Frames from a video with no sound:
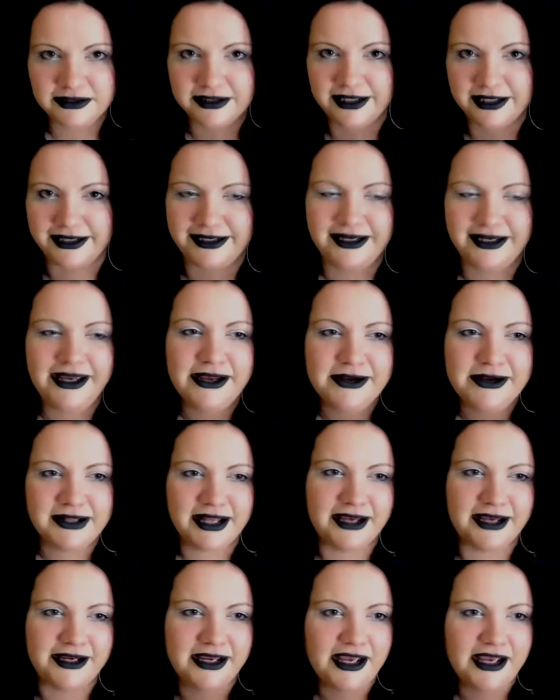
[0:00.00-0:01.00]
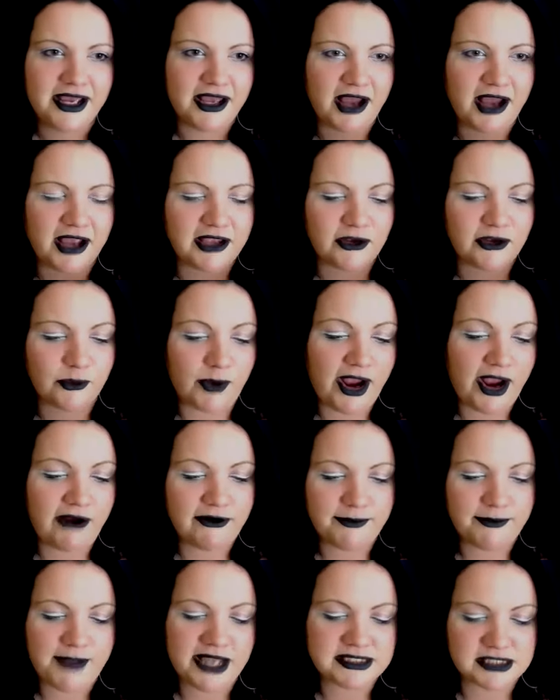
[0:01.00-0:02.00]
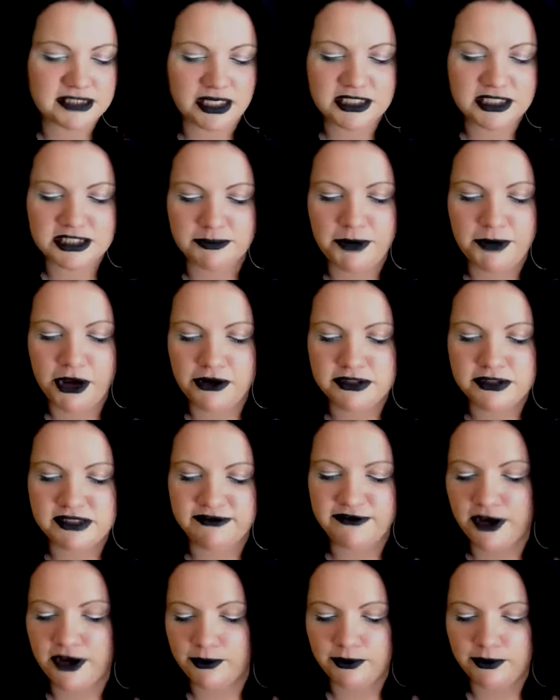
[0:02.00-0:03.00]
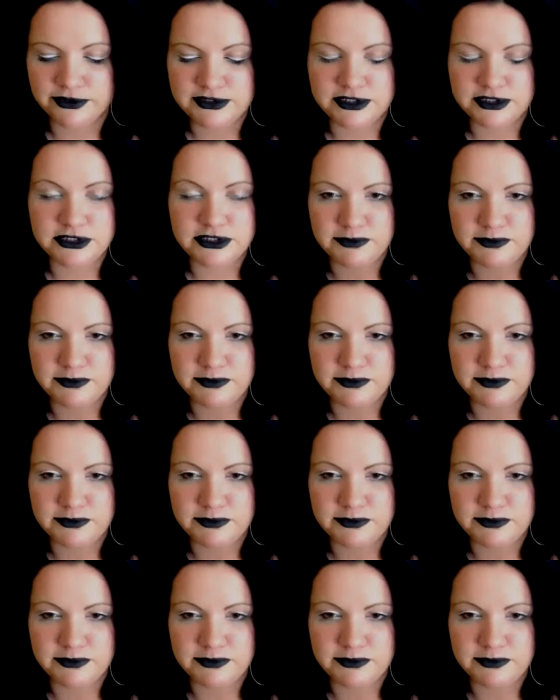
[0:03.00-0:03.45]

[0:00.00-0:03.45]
I could wear a mask, I suppose, if I wanted to be